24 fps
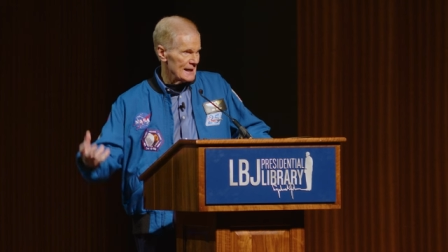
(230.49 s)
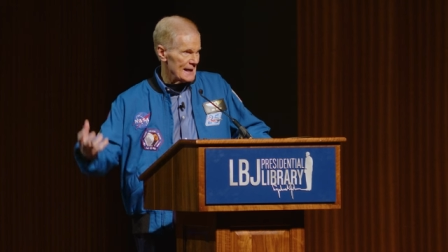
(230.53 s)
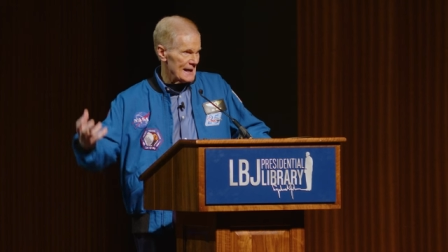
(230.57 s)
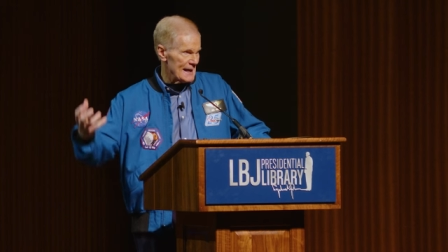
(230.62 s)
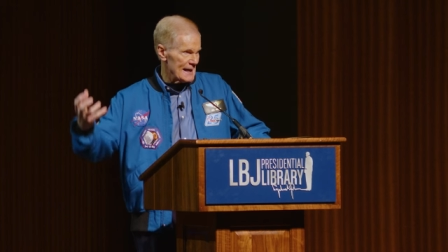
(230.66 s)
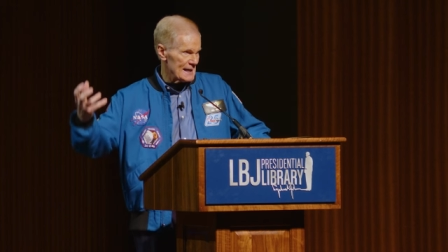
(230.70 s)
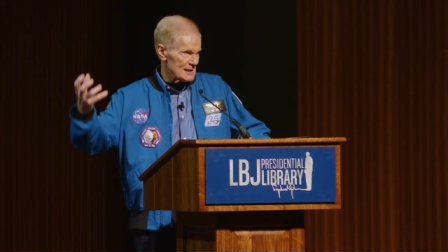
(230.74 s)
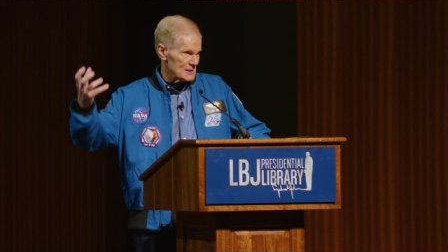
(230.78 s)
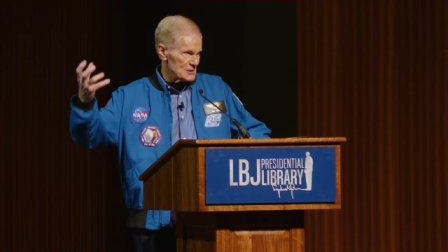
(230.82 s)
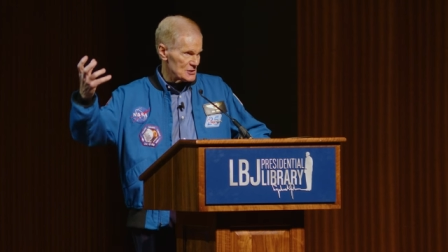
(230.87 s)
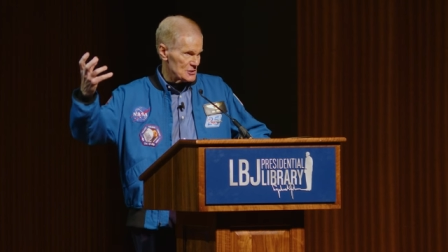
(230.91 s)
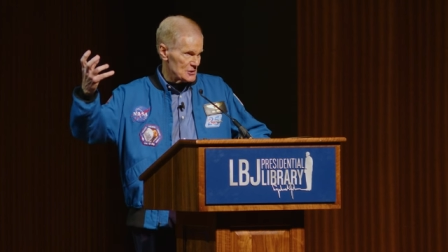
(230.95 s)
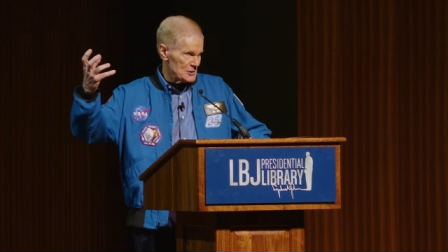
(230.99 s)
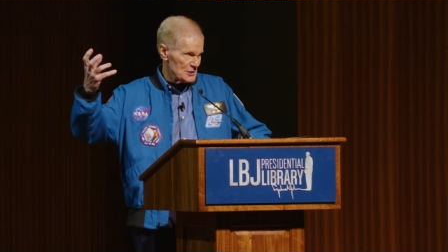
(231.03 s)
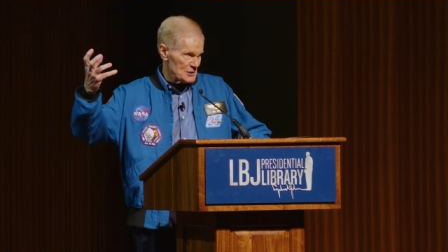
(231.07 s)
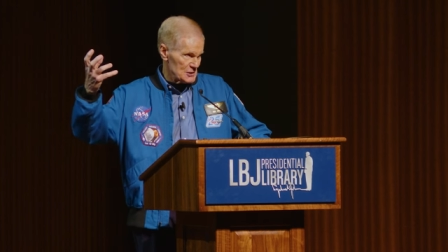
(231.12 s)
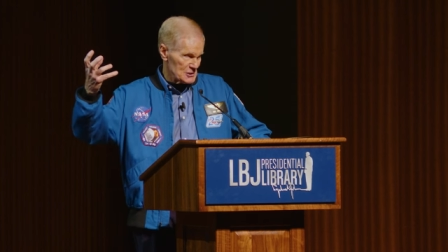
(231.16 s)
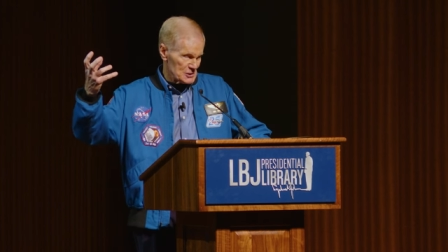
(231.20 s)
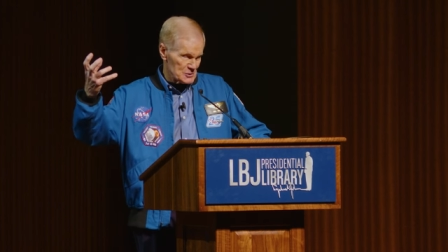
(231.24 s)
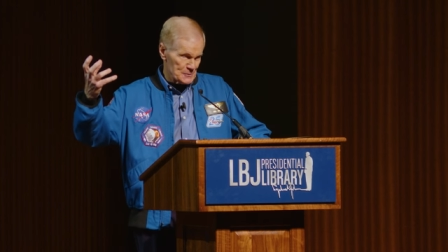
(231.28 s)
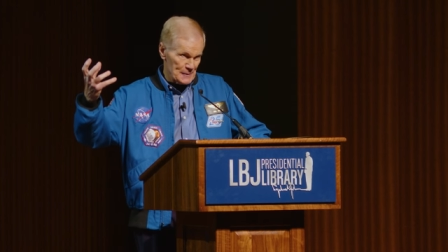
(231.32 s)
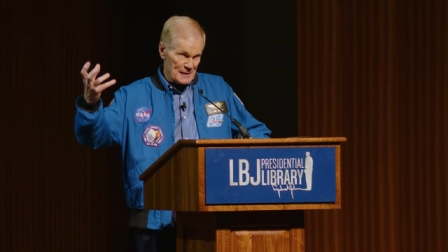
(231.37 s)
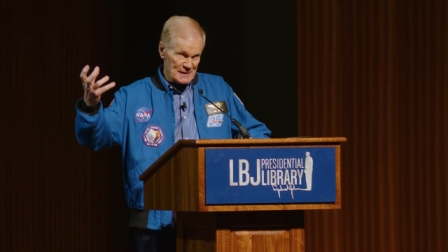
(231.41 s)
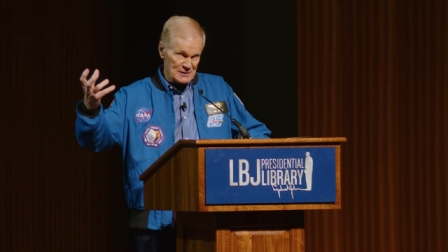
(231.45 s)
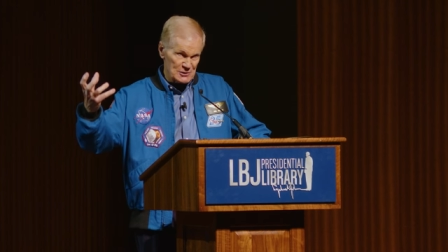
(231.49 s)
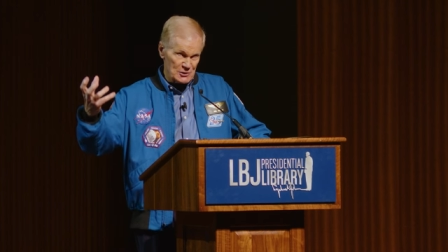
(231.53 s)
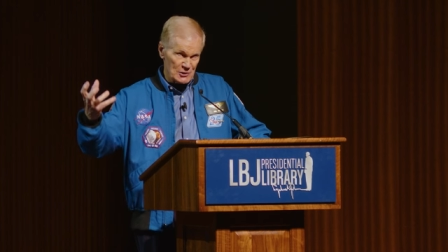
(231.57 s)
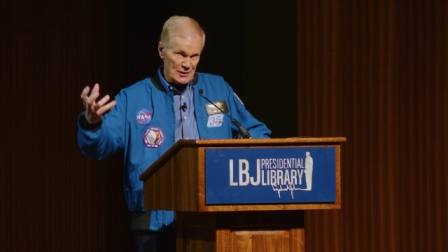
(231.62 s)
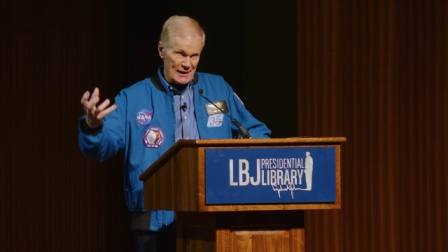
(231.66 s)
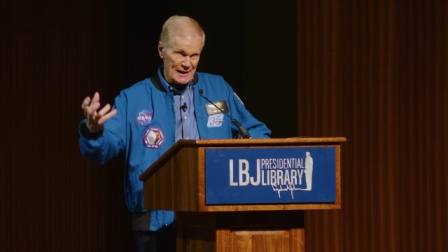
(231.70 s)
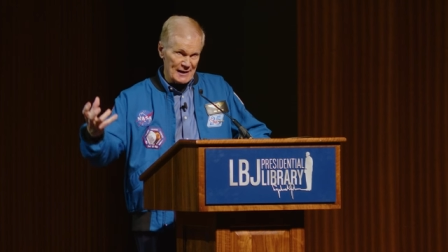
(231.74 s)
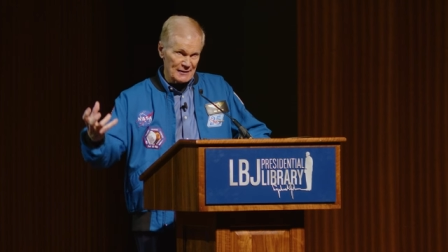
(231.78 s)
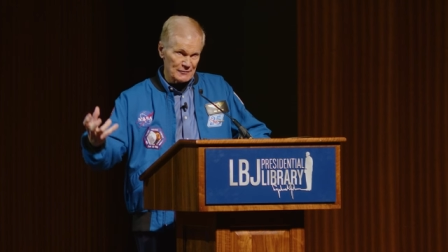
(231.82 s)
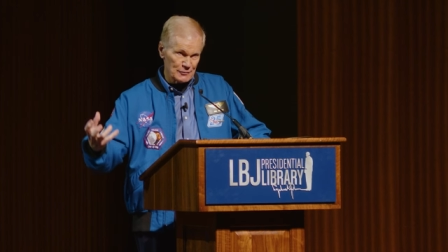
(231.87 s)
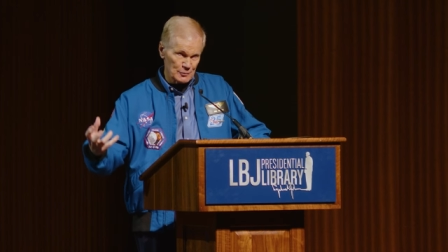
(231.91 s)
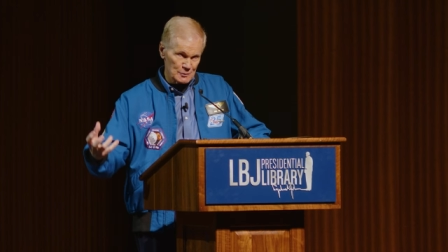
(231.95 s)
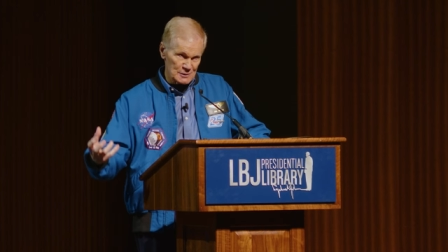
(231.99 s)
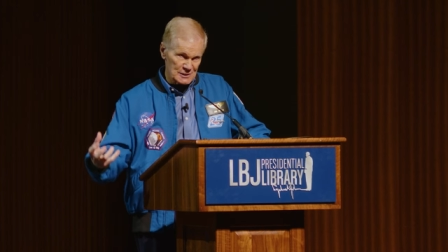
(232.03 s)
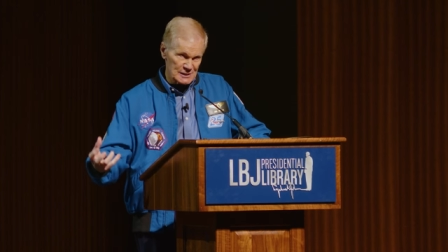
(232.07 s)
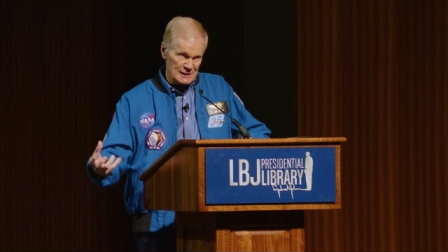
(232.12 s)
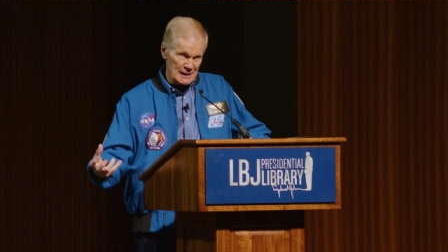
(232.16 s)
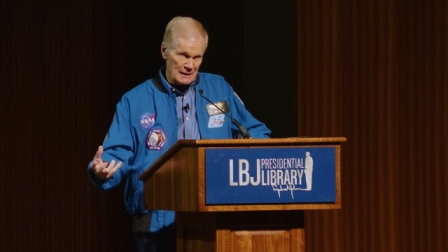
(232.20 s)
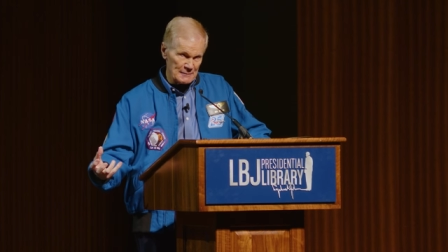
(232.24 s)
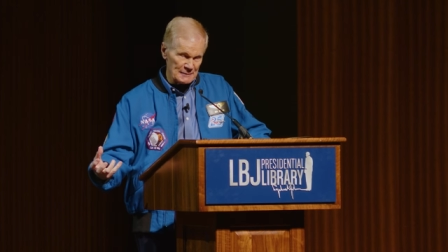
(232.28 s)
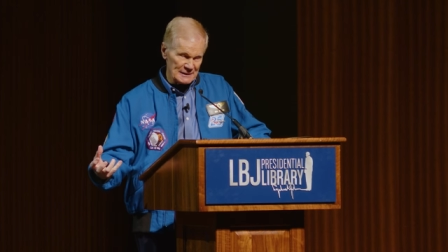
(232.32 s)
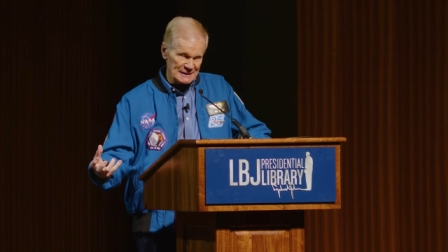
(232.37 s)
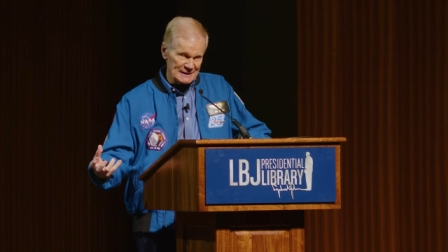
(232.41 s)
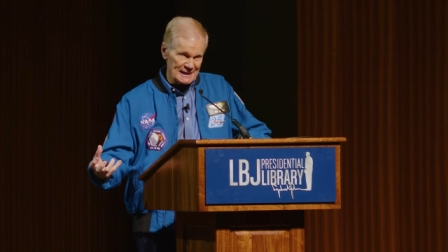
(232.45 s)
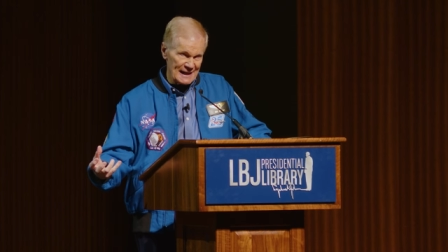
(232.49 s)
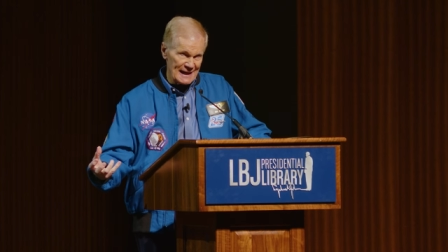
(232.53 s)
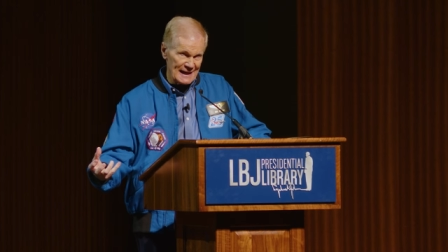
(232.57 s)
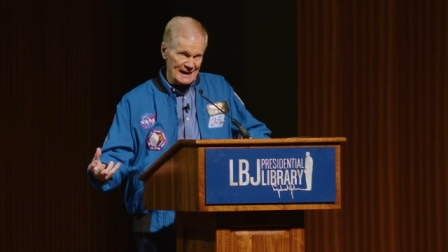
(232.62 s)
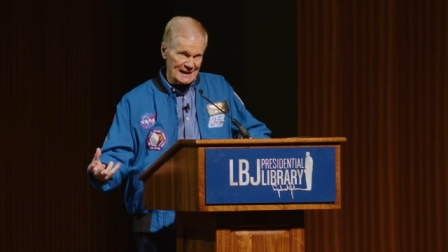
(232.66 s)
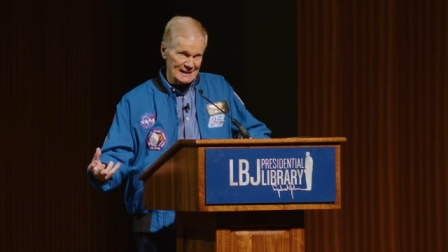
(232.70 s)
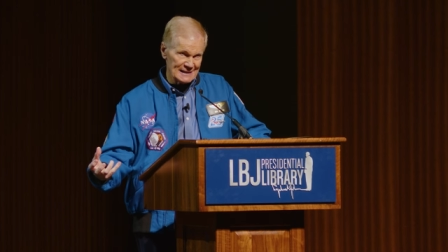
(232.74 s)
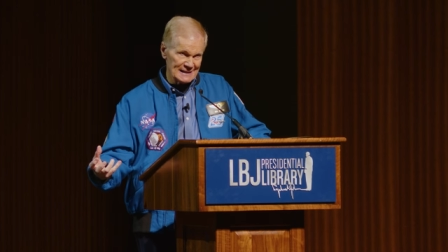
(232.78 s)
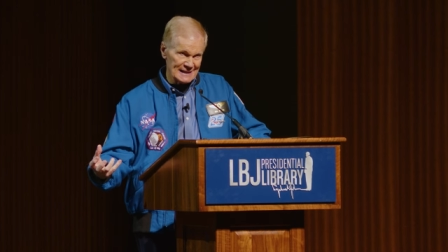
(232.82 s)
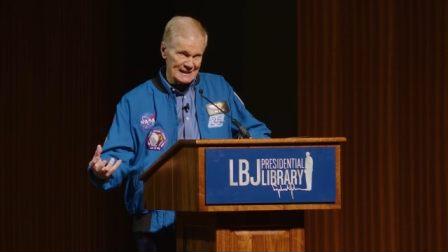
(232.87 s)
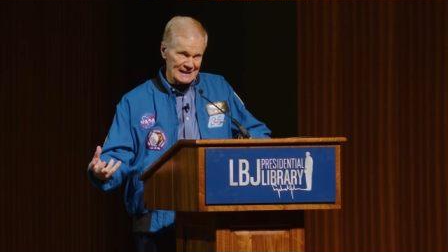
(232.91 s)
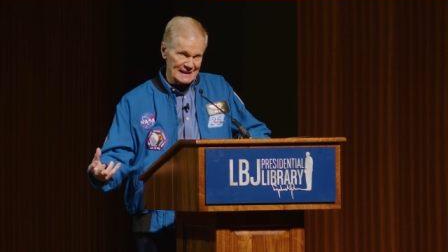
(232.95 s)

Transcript: as the spacecraft was coming down